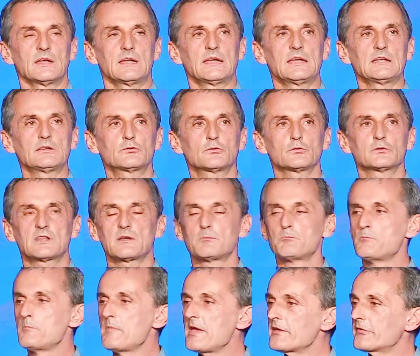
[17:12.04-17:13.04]
into the
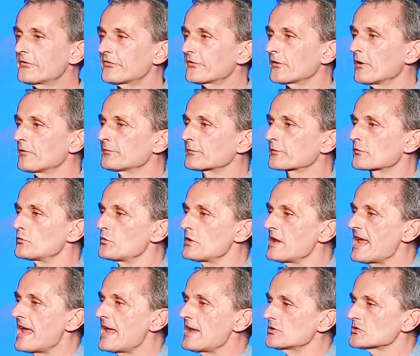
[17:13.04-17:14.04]
myth of
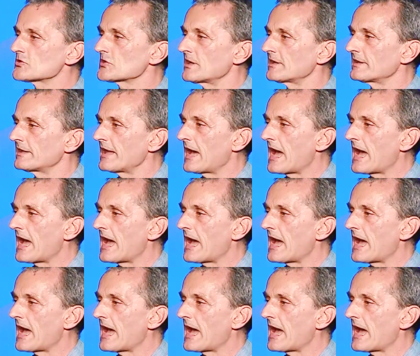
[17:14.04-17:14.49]
creation.